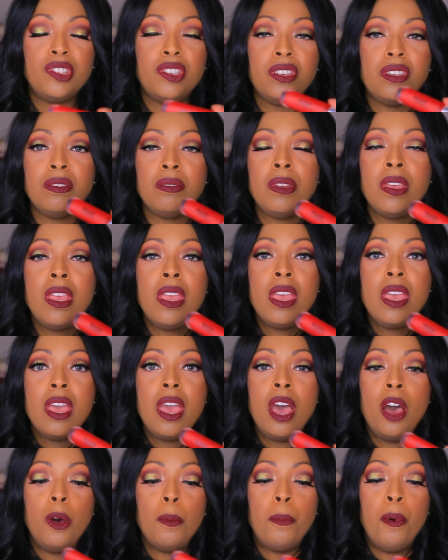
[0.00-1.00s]
to
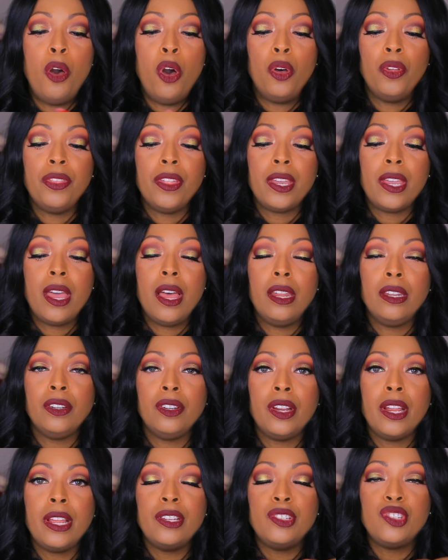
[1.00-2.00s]
help hold the
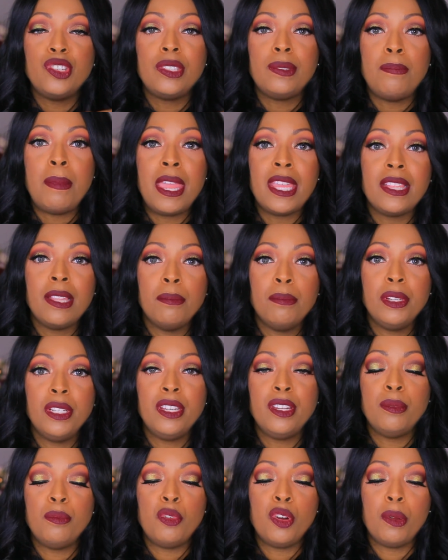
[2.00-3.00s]
color and just make them a
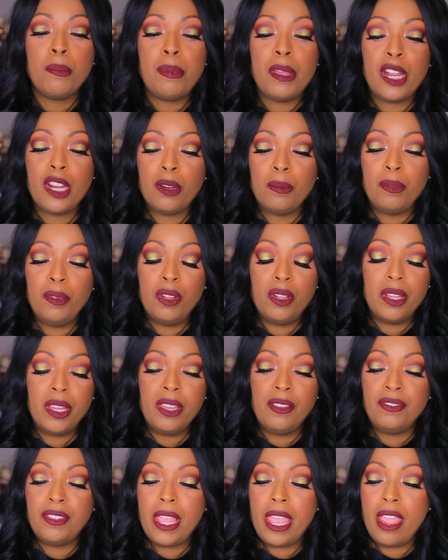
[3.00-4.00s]
little more bearable
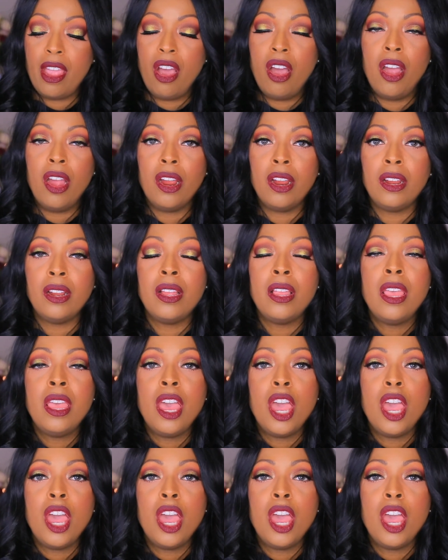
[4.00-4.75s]
if they are